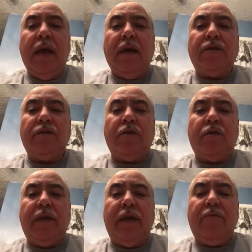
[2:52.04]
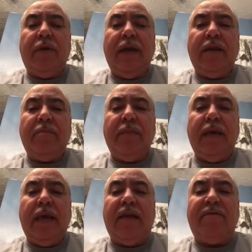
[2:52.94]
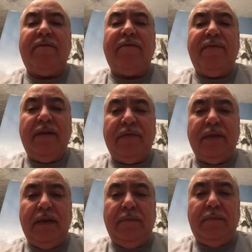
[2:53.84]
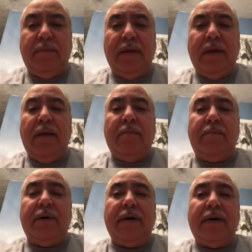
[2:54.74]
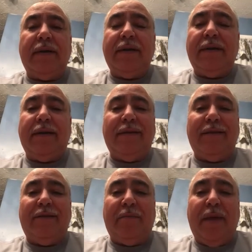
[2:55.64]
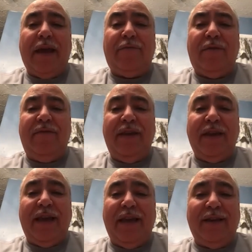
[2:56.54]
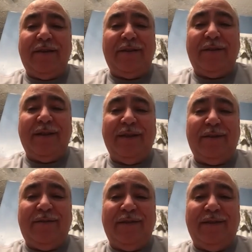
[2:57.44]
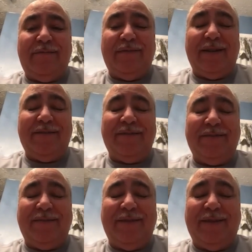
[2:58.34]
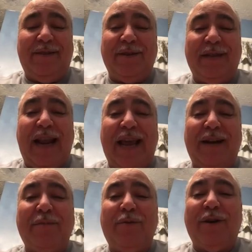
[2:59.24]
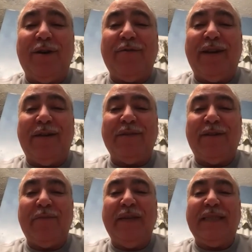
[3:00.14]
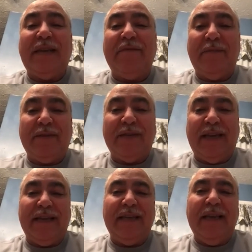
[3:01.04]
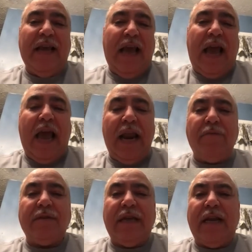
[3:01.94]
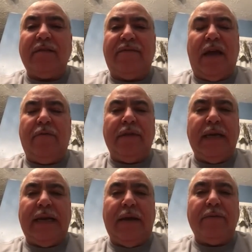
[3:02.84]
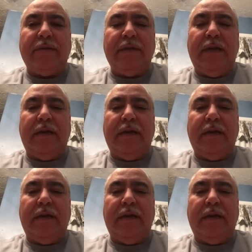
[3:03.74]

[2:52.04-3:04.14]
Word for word: So they rated me at 50, but the math with VA is is doesn't add up to 100. It comes out to be 70%. And I was satisfied with that. I was, you